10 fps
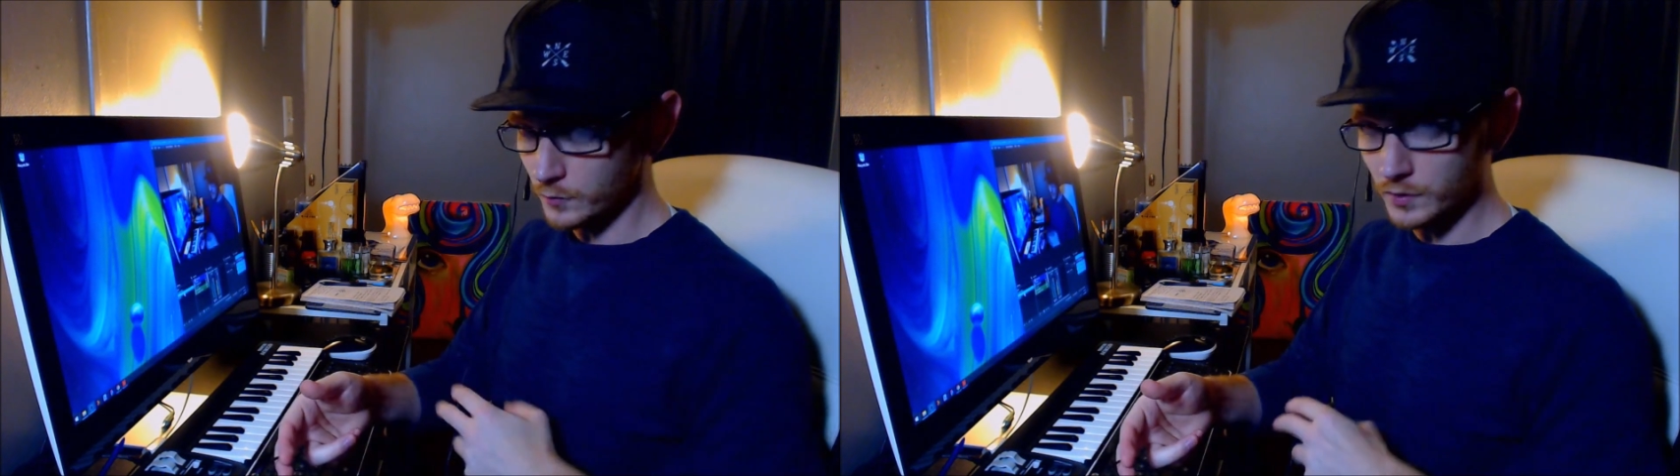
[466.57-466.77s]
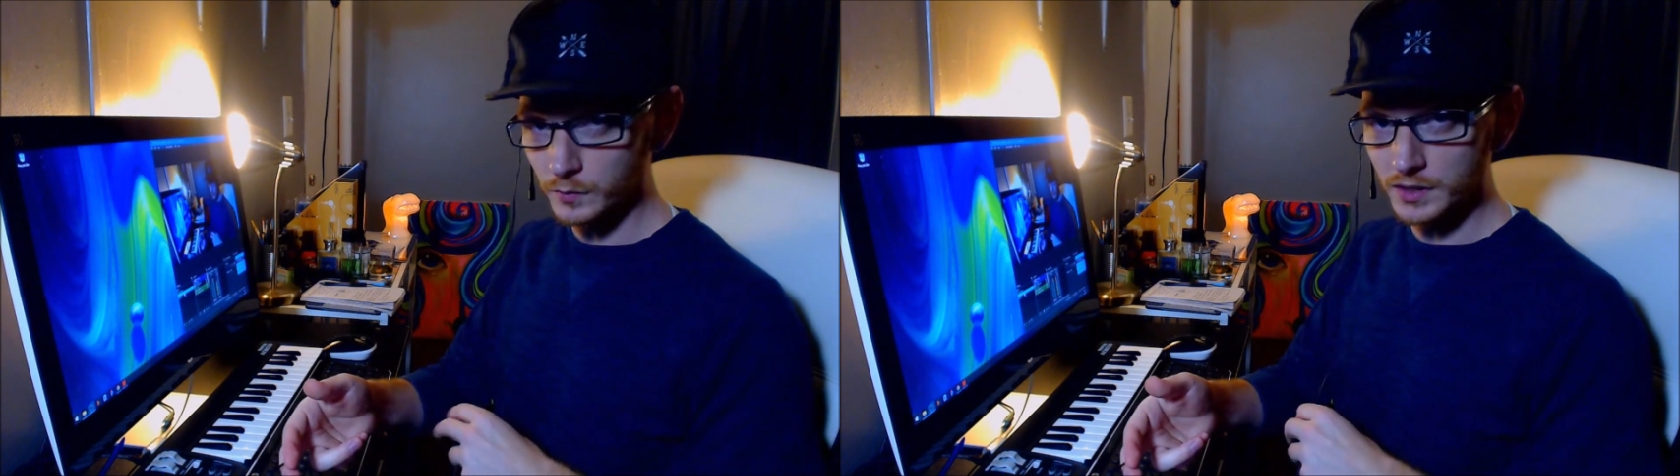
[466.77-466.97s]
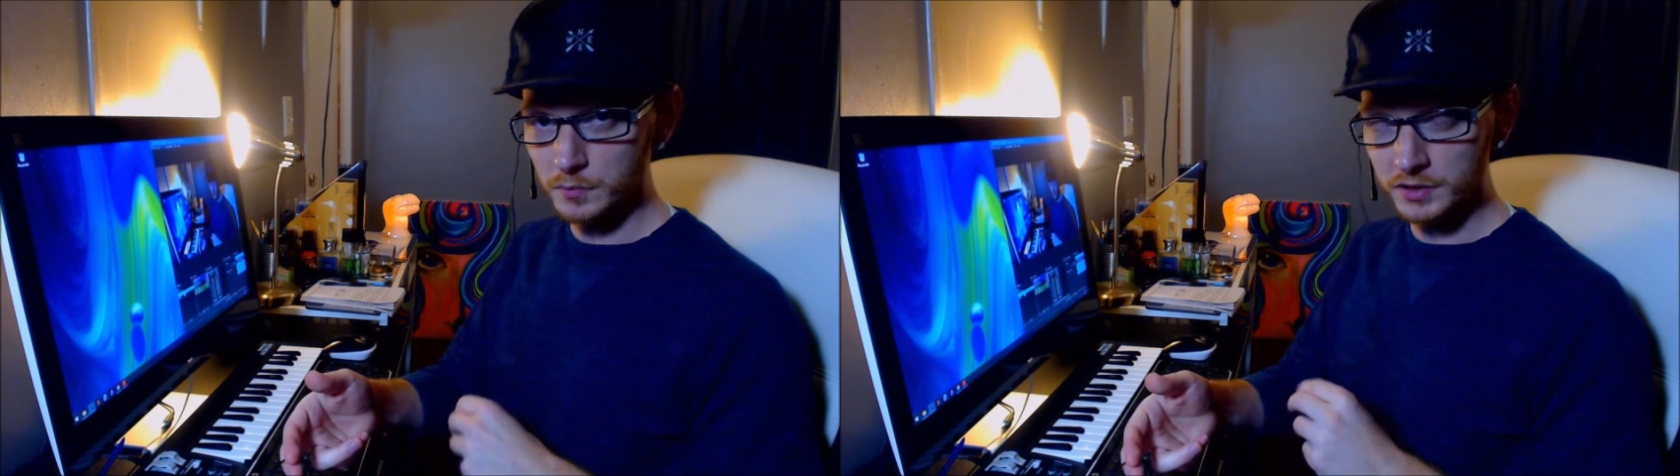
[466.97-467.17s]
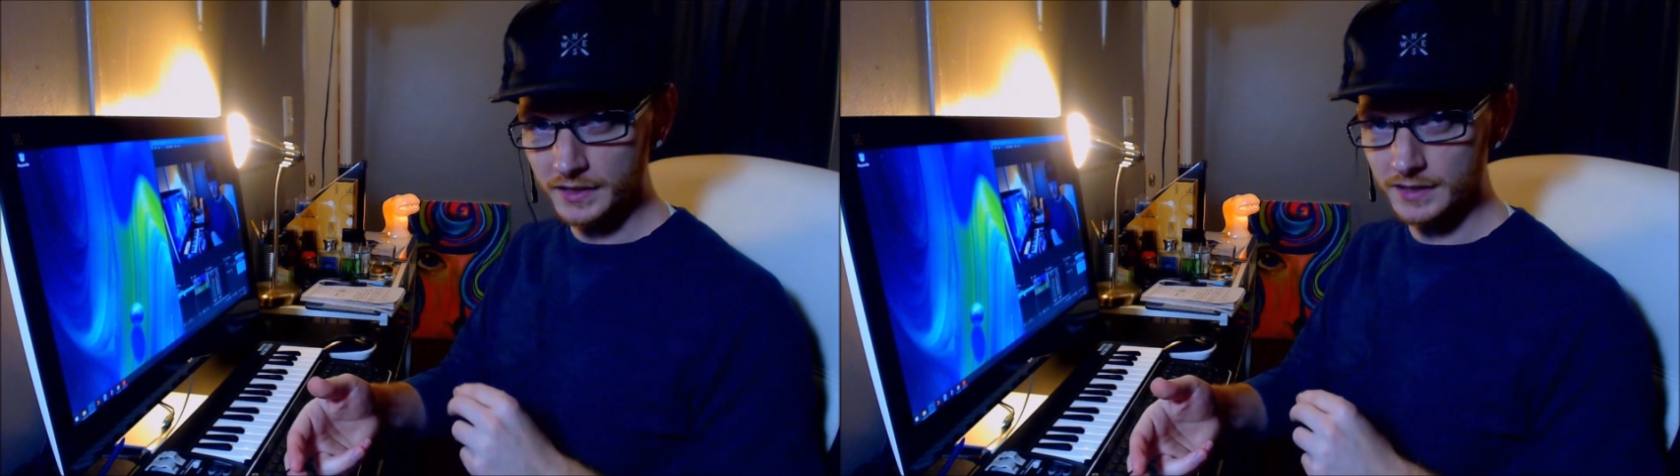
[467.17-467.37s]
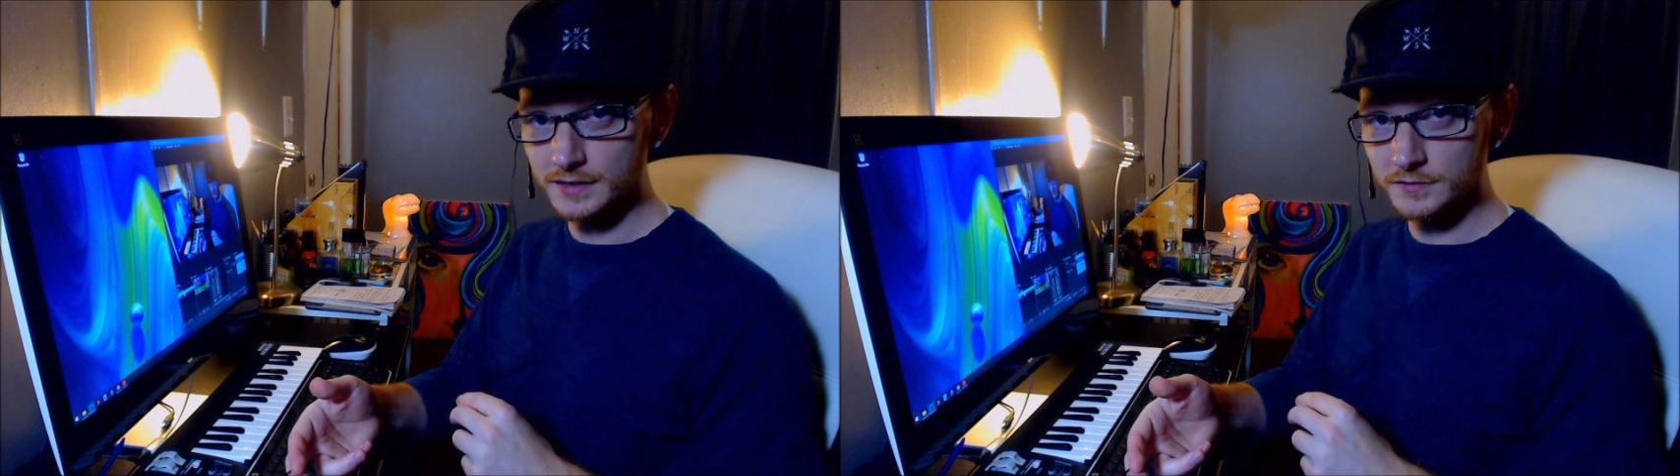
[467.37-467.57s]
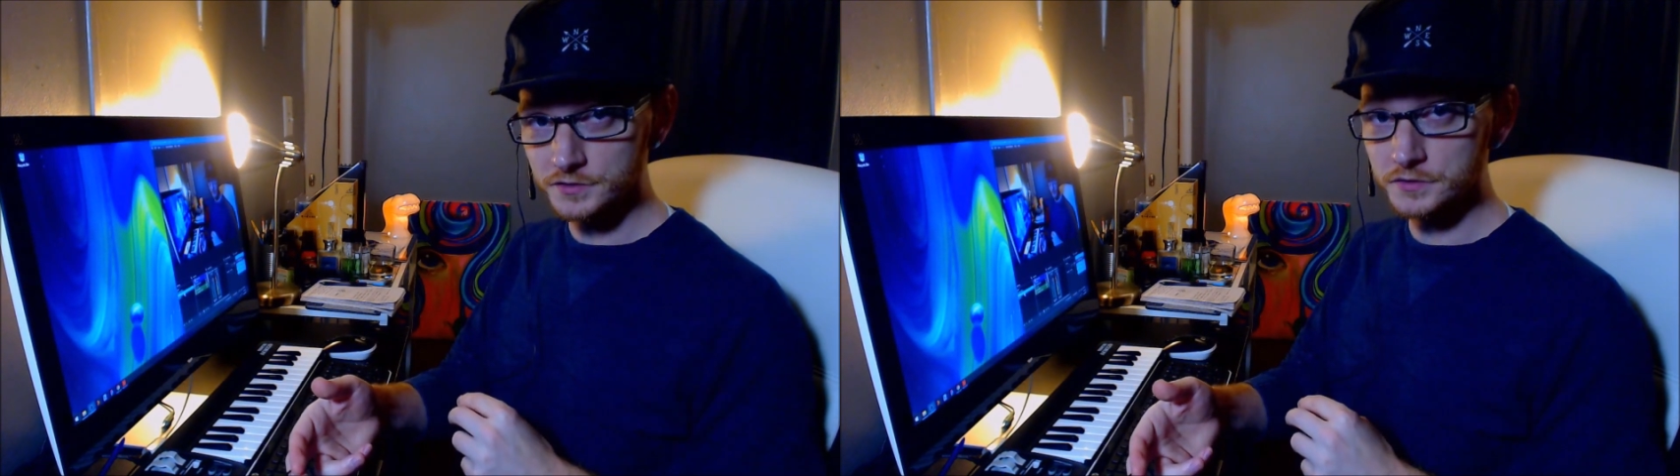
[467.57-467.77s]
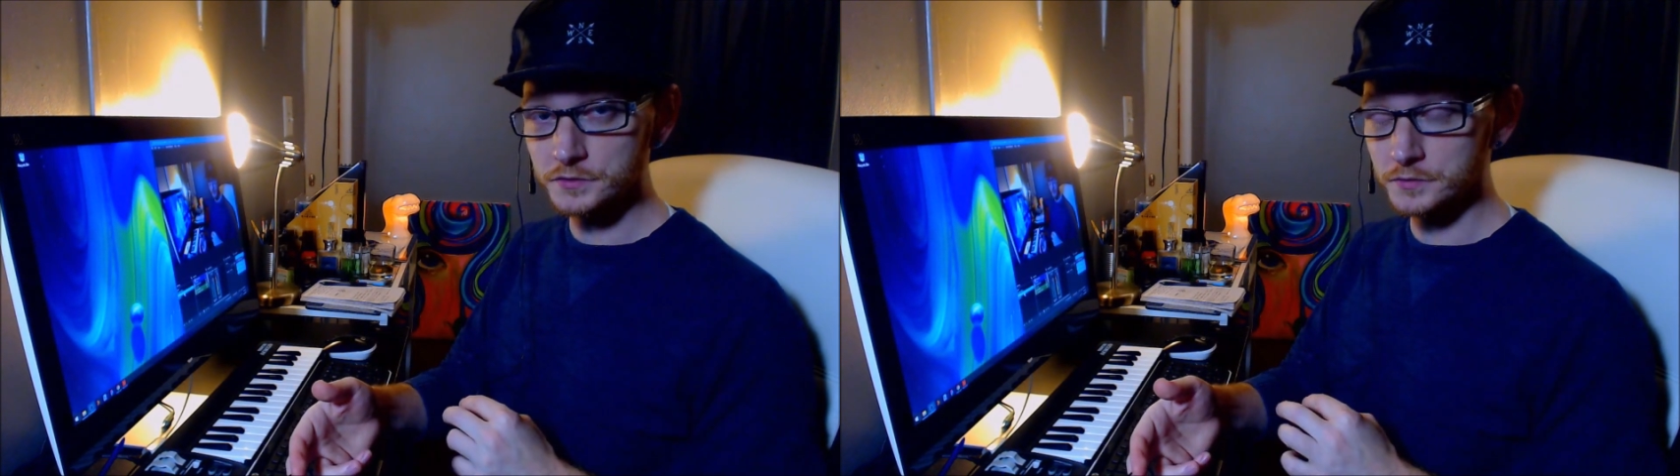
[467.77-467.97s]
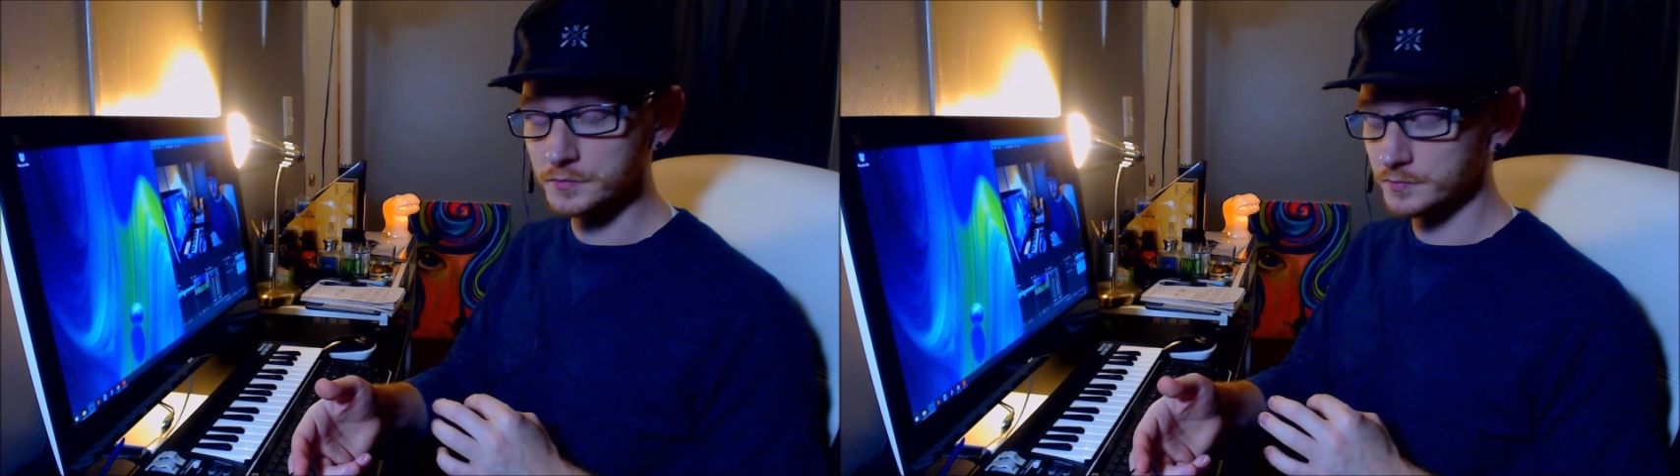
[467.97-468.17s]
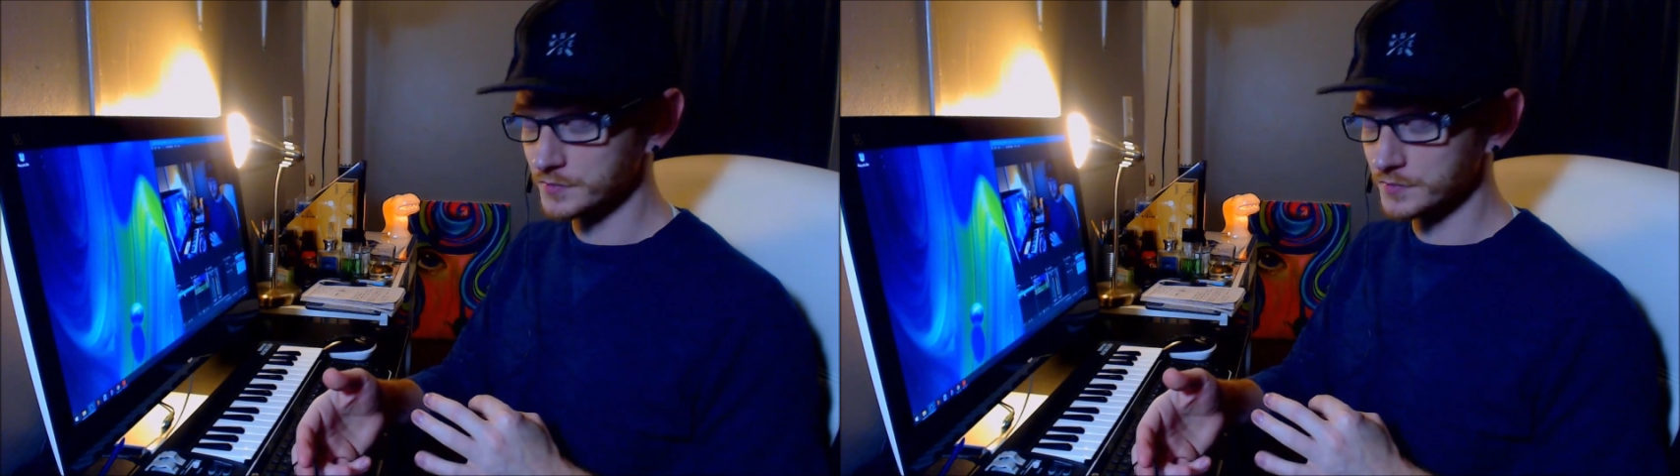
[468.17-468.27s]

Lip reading: when I plug it into